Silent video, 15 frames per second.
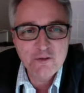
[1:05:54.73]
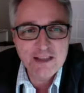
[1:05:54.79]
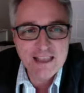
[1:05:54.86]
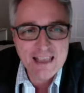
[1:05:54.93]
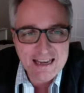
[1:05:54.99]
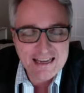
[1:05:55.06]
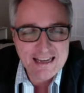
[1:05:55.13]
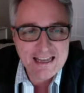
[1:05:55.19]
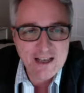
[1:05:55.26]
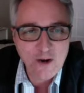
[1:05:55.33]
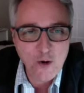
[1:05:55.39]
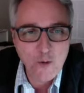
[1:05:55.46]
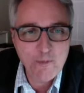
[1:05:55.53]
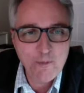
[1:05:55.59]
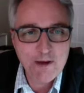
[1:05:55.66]
getting
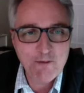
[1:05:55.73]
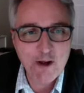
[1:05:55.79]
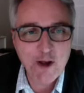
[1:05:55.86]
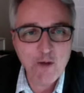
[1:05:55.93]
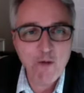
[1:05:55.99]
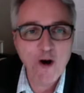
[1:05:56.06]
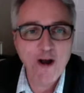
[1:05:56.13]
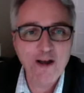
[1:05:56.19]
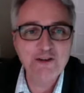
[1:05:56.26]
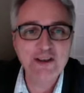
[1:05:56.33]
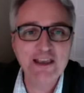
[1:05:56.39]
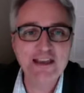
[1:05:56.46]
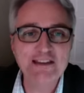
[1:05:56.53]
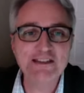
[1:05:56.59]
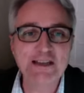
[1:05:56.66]
or being required to
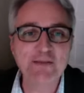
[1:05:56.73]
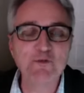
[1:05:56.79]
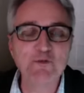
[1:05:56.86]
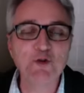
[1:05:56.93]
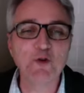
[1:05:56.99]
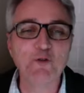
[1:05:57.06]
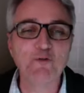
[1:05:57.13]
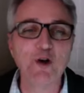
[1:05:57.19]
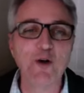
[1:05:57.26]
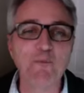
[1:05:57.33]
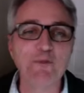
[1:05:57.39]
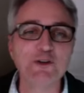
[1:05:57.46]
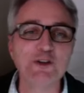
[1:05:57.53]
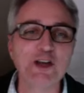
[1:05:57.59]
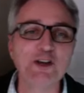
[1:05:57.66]
get some sort of
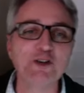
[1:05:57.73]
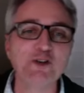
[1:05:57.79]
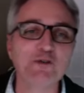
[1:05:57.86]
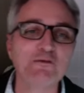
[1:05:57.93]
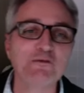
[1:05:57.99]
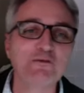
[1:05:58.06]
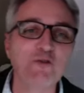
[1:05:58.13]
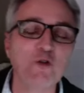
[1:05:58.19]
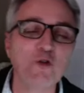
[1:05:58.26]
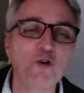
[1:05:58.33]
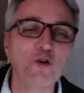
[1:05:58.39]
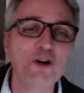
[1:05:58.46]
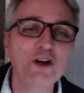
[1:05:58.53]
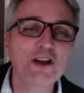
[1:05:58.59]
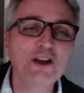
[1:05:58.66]
compensation
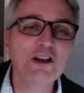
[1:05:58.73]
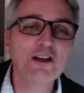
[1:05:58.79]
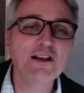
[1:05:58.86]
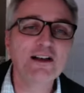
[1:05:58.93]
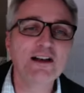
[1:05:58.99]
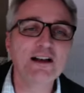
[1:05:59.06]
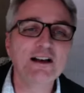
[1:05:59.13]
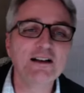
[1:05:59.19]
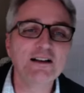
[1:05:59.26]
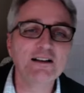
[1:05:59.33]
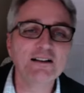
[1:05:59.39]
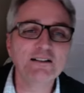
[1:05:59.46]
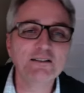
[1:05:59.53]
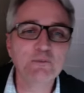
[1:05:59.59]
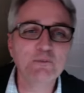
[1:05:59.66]
for
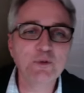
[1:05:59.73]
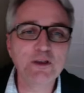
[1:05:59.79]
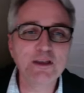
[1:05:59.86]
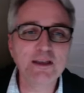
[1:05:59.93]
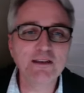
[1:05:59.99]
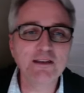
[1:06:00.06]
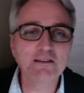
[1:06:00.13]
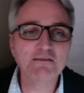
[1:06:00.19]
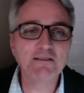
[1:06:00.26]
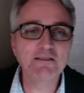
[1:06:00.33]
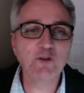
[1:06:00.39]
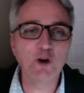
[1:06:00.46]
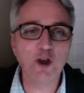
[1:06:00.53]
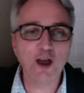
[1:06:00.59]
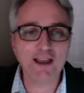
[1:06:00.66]
being, if
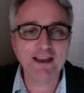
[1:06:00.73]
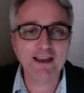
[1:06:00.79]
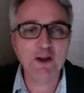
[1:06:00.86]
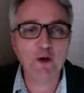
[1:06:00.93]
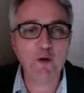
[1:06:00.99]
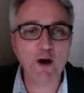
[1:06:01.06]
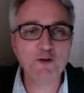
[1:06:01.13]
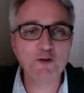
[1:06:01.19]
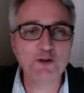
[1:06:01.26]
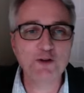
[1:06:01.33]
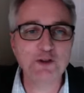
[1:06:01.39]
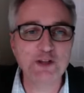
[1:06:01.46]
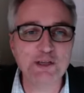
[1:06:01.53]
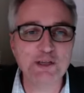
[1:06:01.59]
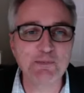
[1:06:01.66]
you like, in quotes,
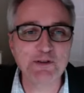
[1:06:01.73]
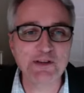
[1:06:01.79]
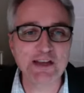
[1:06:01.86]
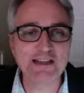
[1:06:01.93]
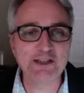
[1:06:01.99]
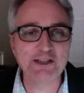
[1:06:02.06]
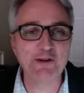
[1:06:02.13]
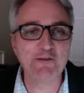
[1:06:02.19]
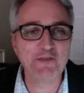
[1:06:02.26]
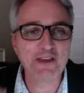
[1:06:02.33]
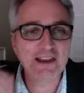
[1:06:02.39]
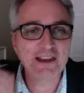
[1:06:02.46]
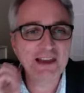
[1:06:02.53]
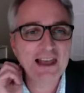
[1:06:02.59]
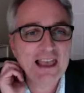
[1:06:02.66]
dispossessed of
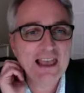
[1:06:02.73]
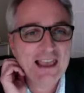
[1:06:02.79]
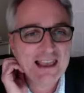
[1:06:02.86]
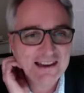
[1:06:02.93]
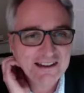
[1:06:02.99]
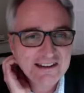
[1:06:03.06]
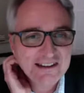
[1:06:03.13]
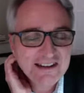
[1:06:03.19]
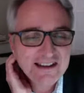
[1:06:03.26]
their land